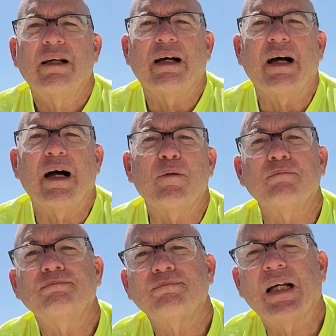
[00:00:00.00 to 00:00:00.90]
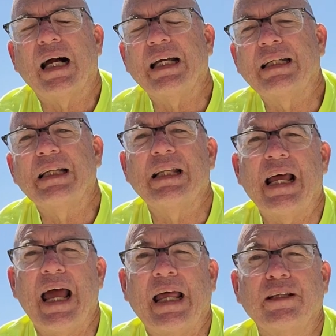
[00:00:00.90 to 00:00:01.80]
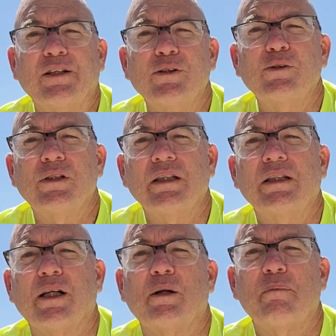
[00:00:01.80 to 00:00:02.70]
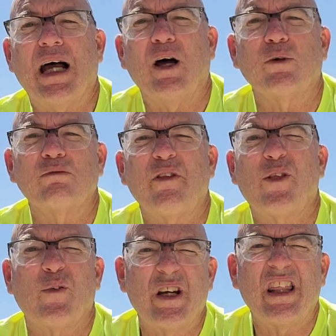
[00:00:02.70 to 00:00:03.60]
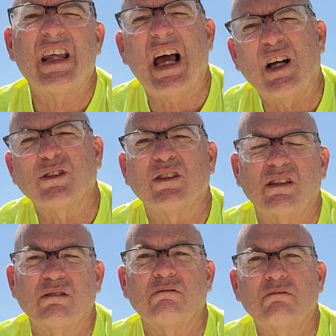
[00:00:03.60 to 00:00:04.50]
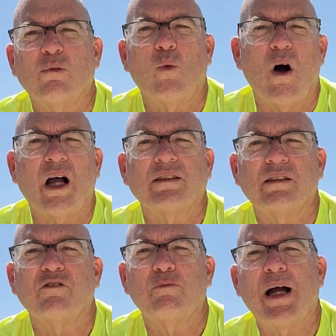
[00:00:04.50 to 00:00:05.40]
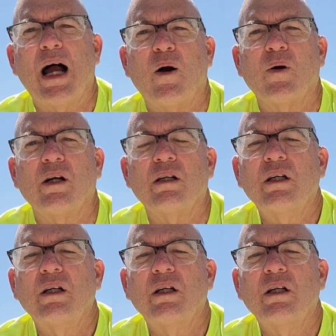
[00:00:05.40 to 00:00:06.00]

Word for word: Um, I did that using at about 3,000 watts of power,